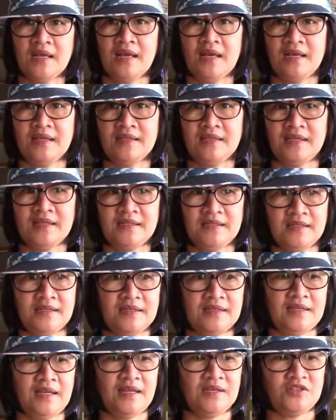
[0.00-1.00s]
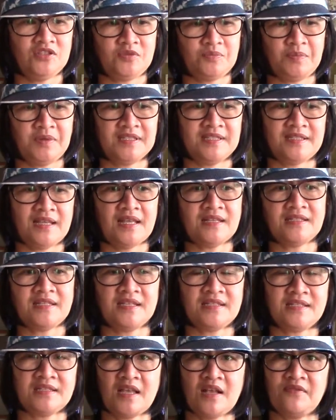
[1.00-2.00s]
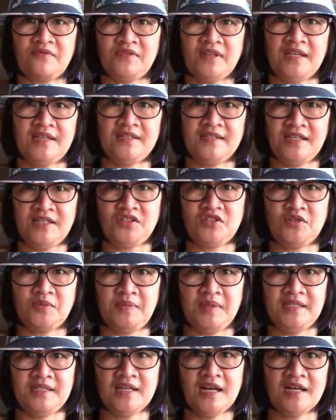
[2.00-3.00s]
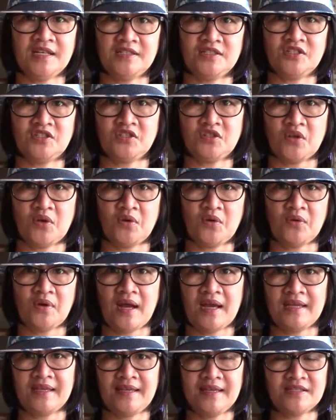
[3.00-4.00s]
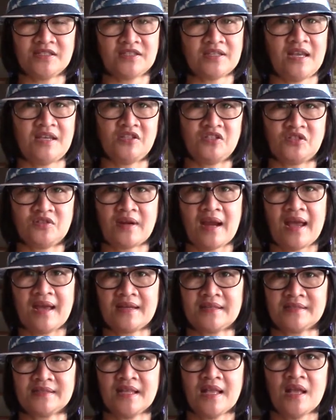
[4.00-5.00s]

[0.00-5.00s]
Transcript: and it, it presents itself that it needs to be done so I get sidetracked